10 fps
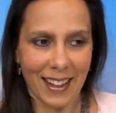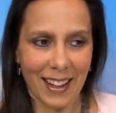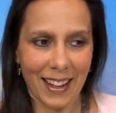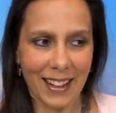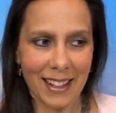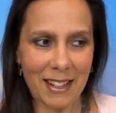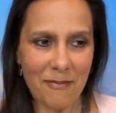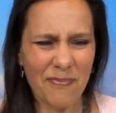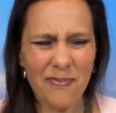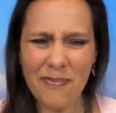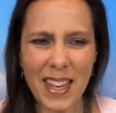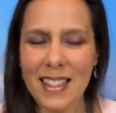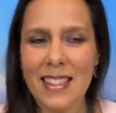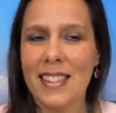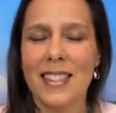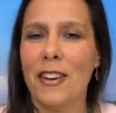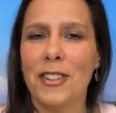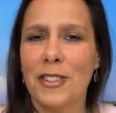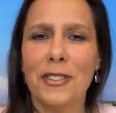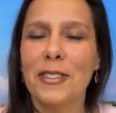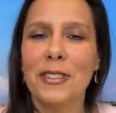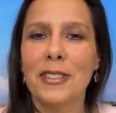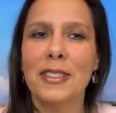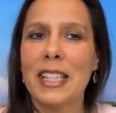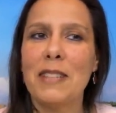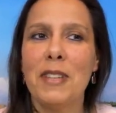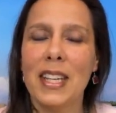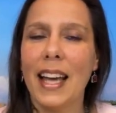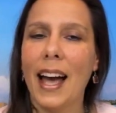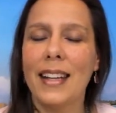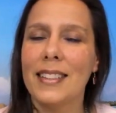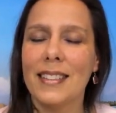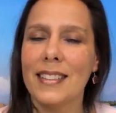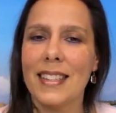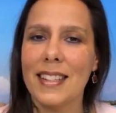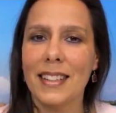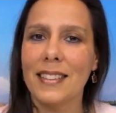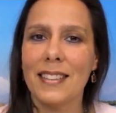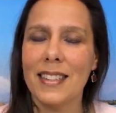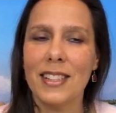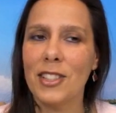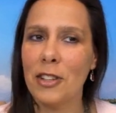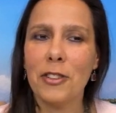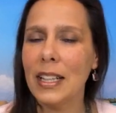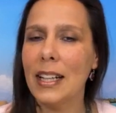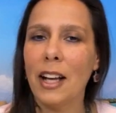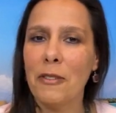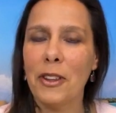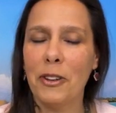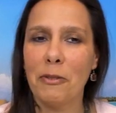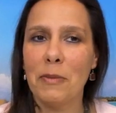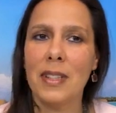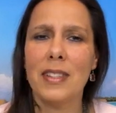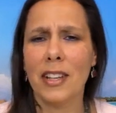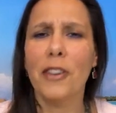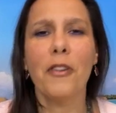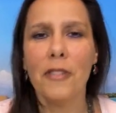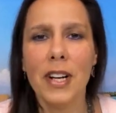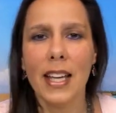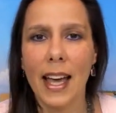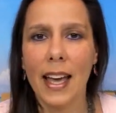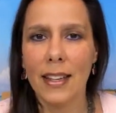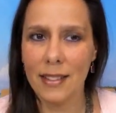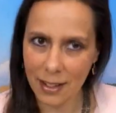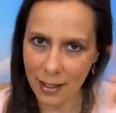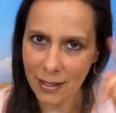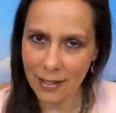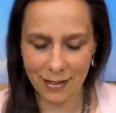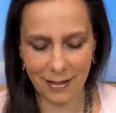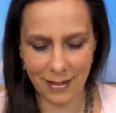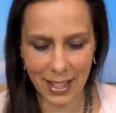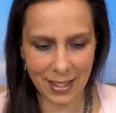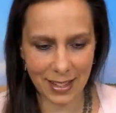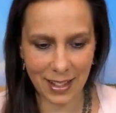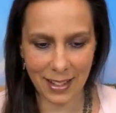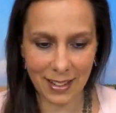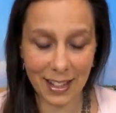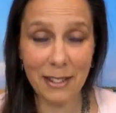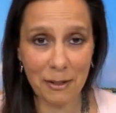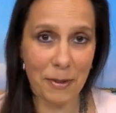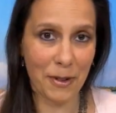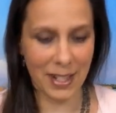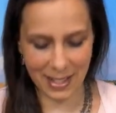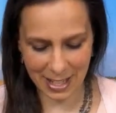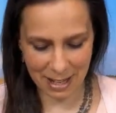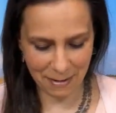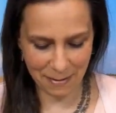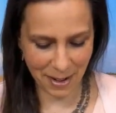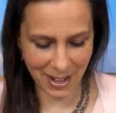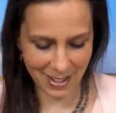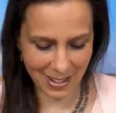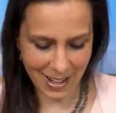men's social communication skills are generally lower than women, so you're already ahead. So that's a good point to keep in mind.